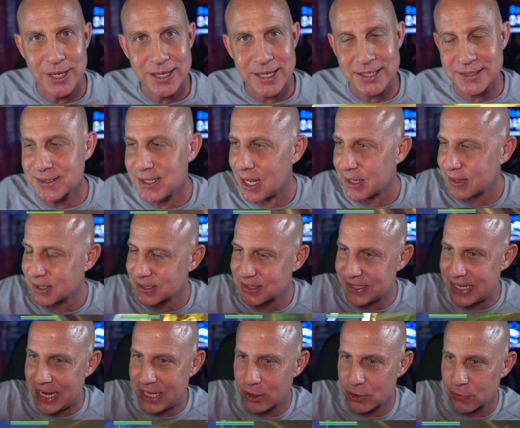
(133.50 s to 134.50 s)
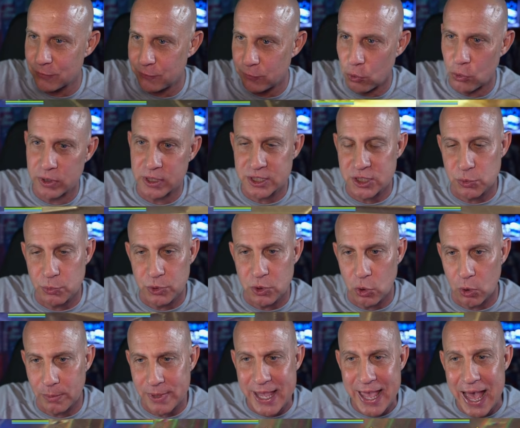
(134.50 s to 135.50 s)
It's not the standard four that you would
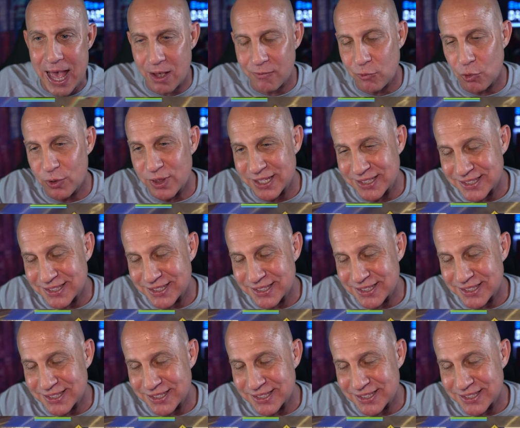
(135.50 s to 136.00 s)
normally have or the